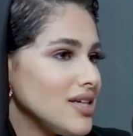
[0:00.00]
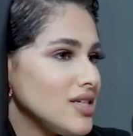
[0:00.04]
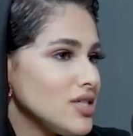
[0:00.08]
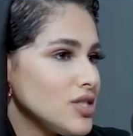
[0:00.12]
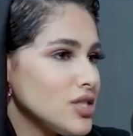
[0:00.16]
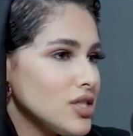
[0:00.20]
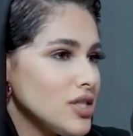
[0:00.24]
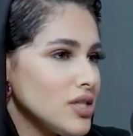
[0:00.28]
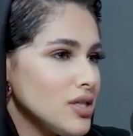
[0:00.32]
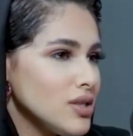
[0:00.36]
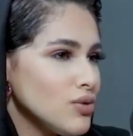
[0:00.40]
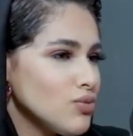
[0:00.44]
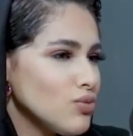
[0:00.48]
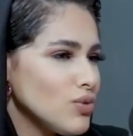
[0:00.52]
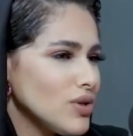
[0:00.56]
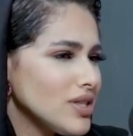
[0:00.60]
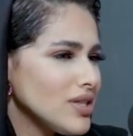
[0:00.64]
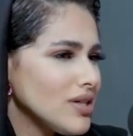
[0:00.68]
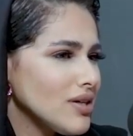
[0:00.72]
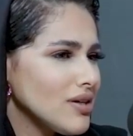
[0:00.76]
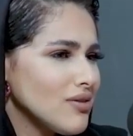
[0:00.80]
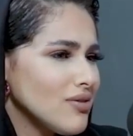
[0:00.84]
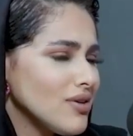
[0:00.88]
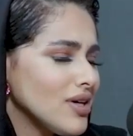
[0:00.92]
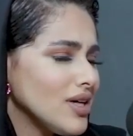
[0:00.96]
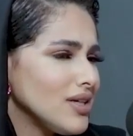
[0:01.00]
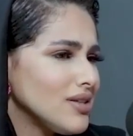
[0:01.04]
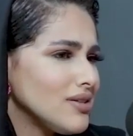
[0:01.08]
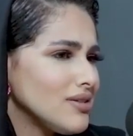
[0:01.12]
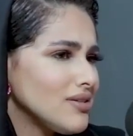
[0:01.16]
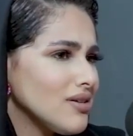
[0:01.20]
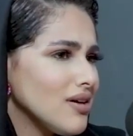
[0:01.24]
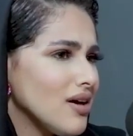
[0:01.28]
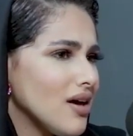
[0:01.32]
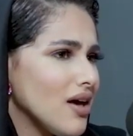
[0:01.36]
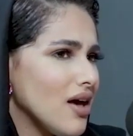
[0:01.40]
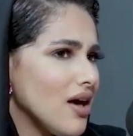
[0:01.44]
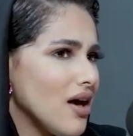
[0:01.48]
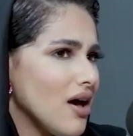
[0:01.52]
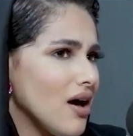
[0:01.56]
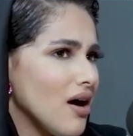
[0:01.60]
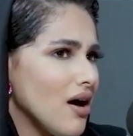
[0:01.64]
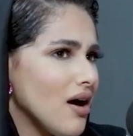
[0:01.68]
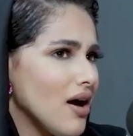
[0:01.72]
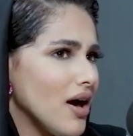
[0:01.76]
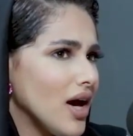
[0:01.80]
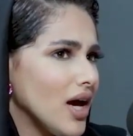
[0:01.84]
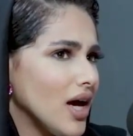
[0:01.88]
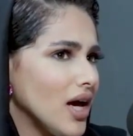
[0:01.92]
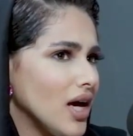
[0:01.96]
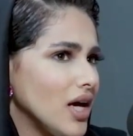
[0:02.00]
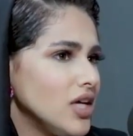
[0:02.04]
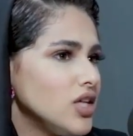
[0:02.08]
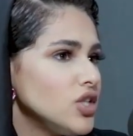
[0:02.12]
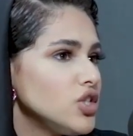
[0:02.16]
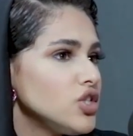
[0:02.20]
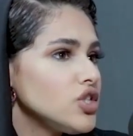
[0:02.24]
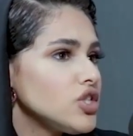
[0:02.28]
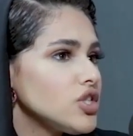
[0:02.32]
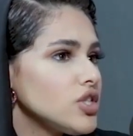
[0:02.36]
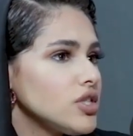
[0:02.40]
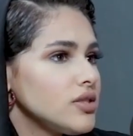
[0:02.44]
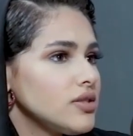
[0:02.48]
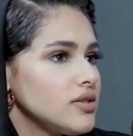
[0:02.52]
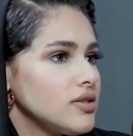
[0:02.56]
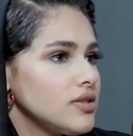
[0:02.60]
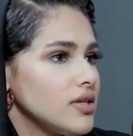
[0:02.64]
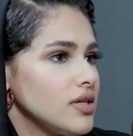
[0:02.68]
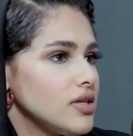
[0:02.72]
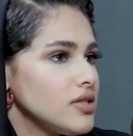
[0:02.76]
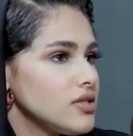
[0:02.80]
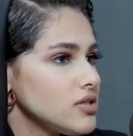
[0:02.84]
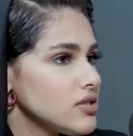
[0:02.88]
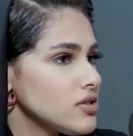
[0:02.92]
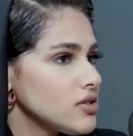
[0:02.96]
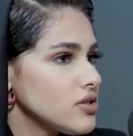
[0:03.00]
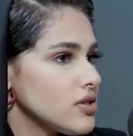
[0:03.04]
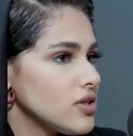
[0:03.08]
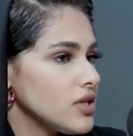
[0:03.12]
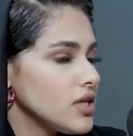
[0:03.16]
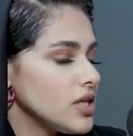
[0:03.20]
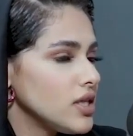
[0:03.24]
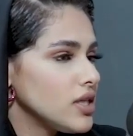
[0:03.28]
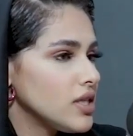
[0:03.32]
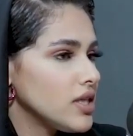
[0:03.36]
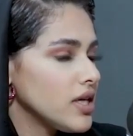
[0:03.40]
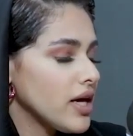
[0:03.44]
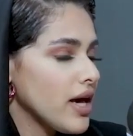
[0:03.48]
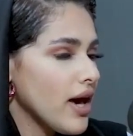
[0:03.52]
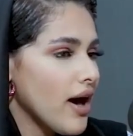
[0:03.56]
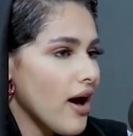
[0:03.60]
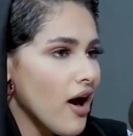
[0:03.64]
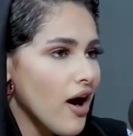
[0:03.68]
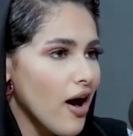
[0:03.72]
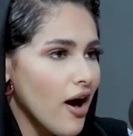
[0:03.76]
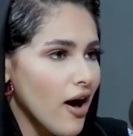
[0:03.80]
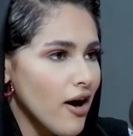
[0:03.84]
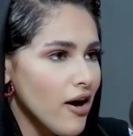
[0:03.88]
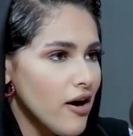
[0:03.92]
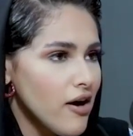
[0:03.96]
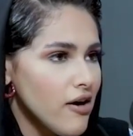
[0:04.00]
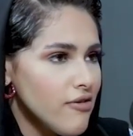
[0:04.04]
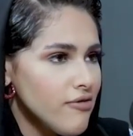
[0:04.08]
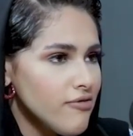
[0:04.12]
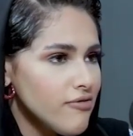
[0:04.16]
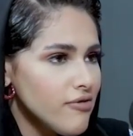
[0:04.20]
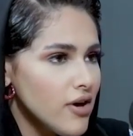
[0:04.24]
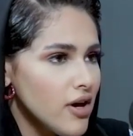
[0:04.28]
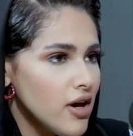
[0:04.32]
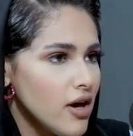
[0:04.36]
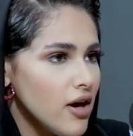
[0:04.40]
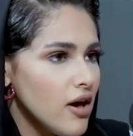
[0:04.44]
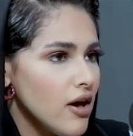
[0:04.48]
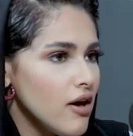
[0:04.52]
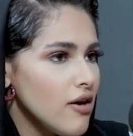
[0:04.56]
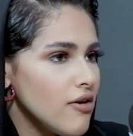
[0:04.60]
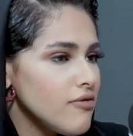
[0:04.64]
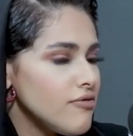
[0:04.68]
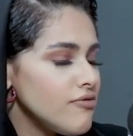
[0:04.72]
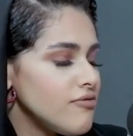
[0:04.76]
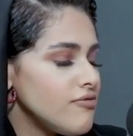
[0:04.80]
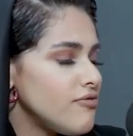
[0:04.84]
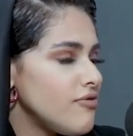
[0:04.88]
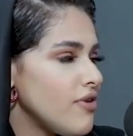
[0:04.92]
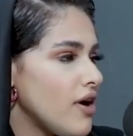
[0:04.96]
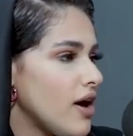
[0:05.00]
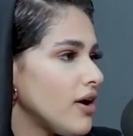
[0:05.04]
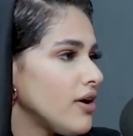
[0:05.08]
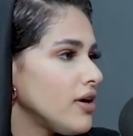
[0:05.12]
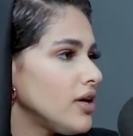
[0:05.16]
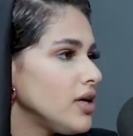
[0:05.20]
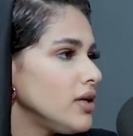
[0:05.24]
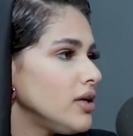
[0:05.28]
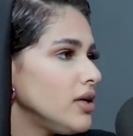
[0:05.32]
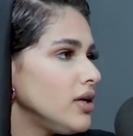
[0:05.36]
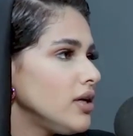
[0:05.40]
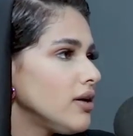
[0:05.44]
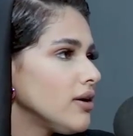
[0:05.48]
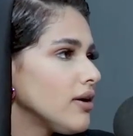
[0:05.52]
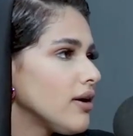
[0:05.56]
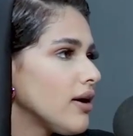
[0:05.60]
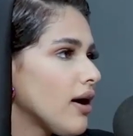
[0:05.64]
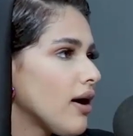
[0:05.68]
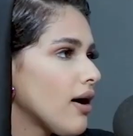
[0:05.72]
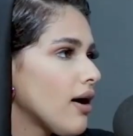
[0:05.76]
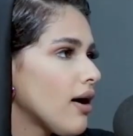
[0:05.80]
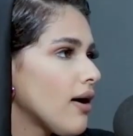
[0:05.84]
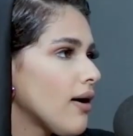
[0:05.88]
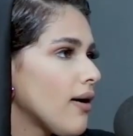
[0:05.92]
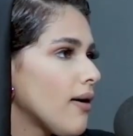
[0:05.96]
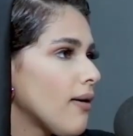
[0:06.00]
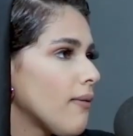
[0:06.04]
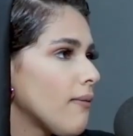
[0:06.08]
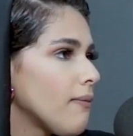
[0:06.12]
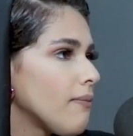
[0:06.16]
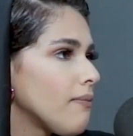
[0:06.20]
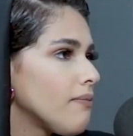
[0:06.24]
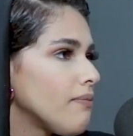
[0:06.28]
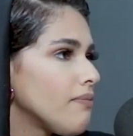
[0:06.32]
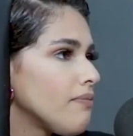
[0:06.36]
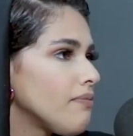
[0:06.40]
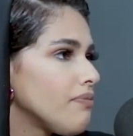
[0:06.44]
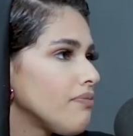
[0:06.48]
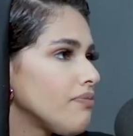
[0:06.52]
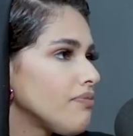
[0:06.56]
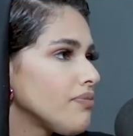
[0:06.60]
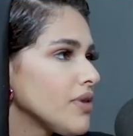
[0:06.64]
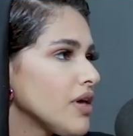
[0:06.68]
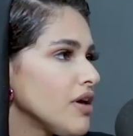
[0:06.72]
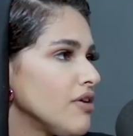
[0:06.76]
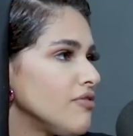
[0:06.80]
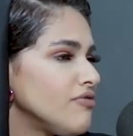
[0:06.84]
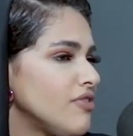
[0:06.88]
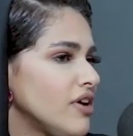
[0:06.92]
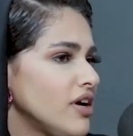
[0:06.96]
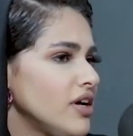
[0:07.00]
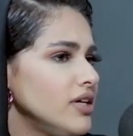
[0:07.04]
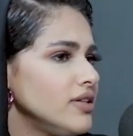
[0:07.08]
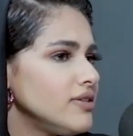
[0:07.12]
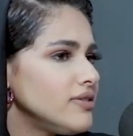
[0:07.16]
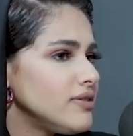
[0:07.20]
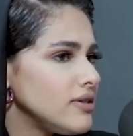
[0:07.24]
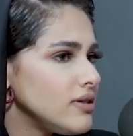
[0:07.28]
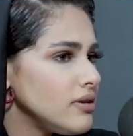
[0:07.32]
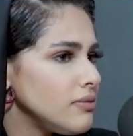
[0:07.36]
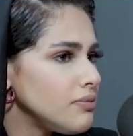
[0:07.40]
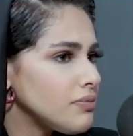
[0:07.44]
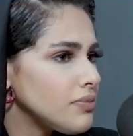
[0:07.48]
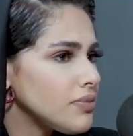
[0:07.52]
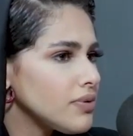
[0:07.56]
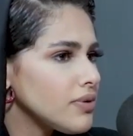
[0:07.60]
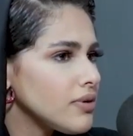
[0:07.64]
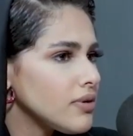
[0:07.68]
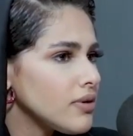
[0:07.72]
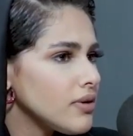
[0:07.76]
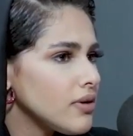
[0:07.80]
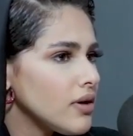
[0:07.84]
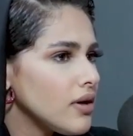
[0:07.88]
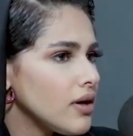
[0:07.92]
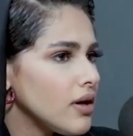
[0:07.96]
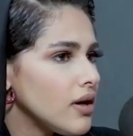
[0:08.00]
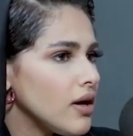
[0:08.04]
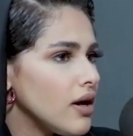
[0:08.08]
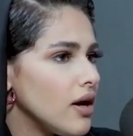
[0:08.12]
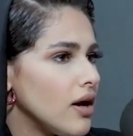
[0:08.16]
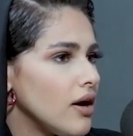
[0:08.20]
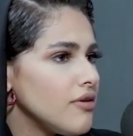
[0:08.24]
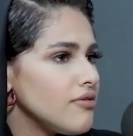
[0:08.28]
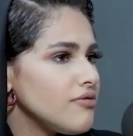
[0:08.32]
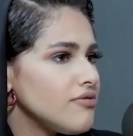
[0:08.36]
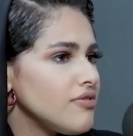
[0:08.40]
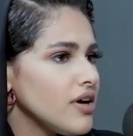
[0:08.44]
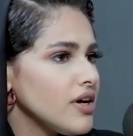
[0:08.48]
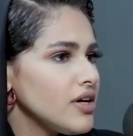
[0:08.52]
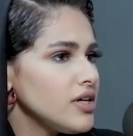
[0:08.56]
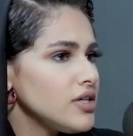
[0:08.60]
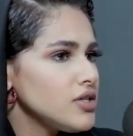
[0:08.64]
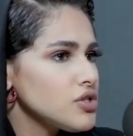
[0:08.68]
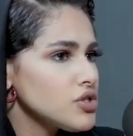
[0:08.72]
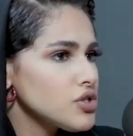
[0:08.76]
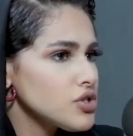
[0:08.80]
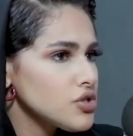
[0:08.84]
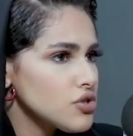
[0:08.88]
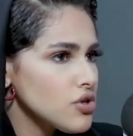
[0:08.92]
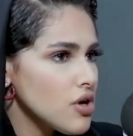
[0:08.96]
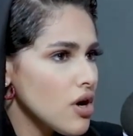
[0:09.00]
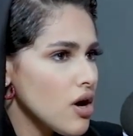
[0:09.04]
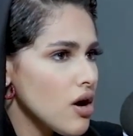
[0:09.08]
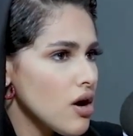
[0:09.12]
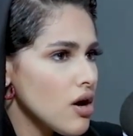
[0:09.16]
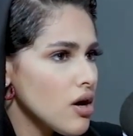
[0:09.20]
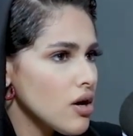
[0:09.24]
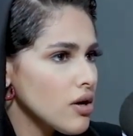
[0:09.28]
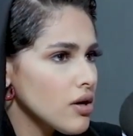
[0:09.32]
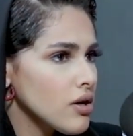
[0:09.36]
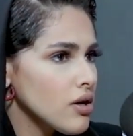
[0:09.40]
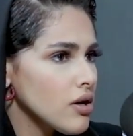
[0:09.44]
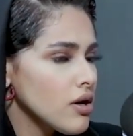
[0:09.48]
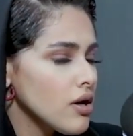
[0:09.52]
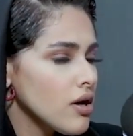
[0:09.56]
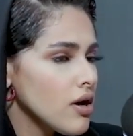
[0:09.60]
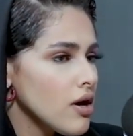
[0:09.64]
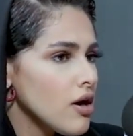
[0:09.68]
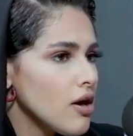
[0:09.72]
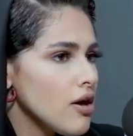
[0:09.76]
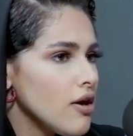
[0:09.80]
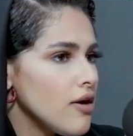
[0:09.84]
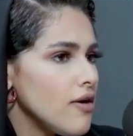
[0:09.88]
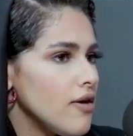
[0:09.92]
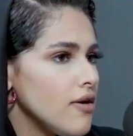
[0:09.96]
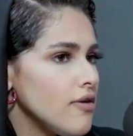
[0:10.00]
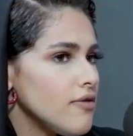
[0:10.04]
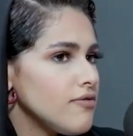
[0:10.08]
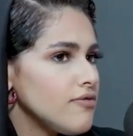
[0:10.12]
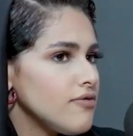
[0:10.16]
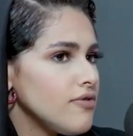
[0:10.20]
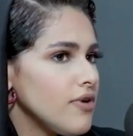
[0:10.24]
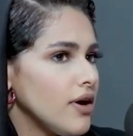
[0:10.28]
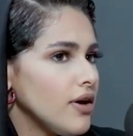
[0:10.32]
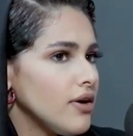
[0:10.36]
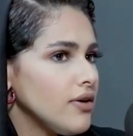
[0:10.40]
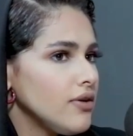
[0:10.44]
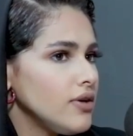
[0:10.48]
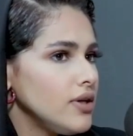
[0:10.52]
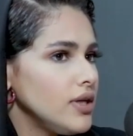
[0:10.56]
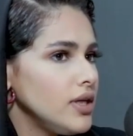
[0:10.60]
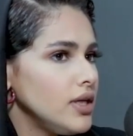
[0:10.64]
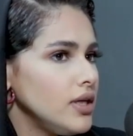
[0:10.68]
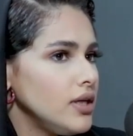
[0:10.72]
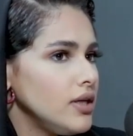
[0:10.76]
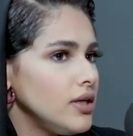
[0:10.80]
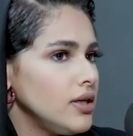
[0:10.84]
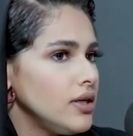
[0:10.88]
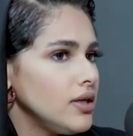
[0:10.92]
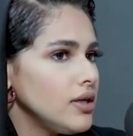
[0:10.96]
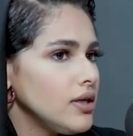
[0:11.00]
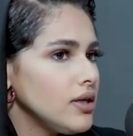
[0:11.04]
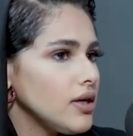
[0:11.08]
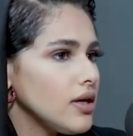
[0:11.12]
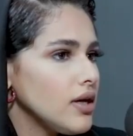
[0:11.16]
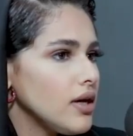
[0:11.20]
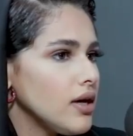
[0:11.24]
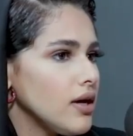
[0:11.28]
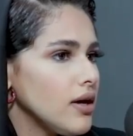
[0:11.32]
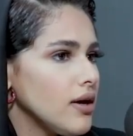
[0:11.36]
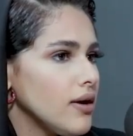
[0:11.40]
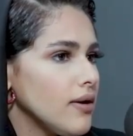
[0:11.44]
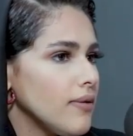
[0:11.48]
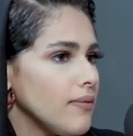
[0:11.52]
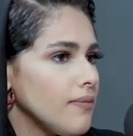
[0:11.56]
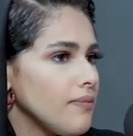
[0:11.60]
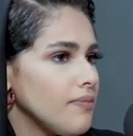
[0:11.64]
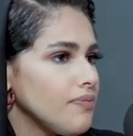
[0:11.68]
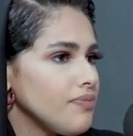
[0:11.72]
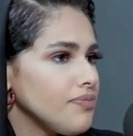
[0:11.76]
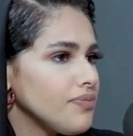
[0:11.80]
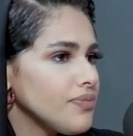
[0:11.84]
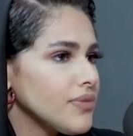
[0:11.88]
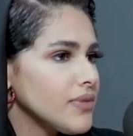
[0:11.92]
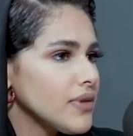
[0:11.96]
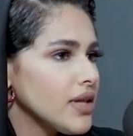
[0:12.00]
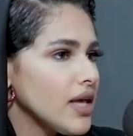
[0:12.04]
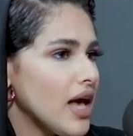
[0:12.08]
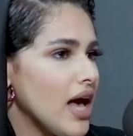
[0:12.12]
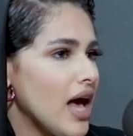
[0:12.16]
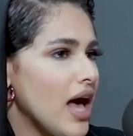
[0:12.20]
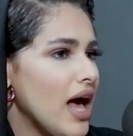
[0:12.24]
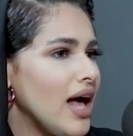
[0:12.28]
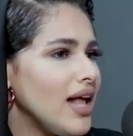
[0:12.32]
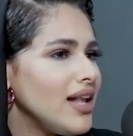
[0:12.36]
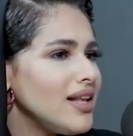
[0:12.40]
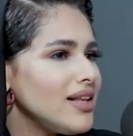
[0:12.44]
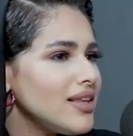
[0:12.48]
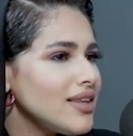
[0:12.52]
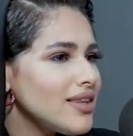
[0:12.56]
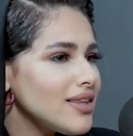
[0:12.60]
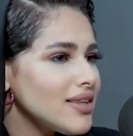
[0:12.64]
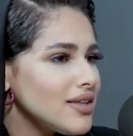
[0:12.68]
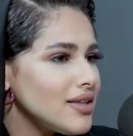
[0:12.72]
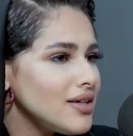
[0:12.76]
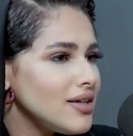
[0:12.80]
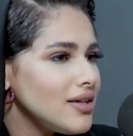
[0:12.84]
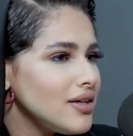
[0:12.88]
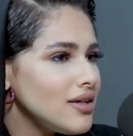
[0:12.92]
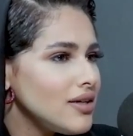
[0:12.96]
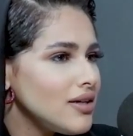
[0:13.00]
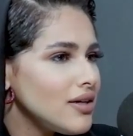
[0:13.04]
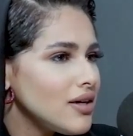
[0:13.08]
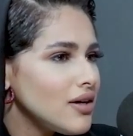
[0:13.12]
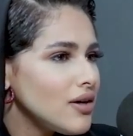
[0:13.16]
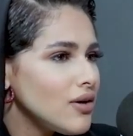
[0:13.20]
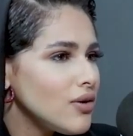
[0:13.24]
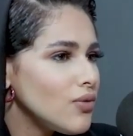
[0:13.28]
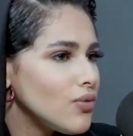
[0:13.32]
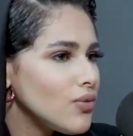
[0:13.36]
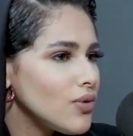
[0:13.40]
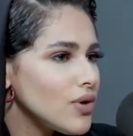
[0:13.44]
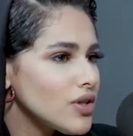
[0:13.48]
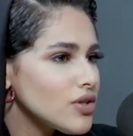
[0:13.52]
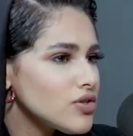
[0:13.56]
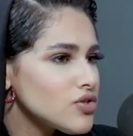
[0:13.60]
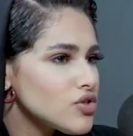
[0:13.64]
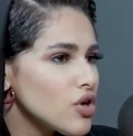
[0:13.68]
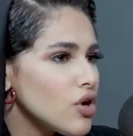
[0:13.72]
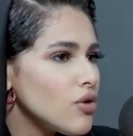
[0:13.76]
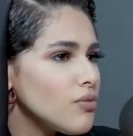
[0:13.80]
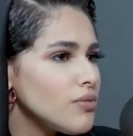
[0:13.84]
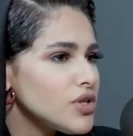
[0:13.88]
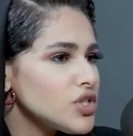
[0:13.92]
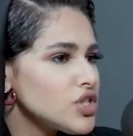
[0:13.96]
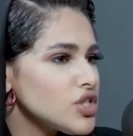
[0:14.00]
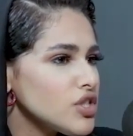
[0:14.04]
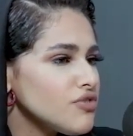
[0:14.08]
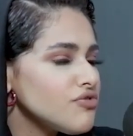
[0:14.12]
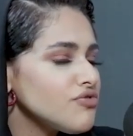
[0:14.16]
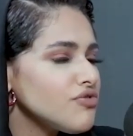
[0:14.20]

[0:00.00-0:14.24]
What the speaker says: nation, what a great ancient history they have. Very, very deep, very strong, very healthy, with so much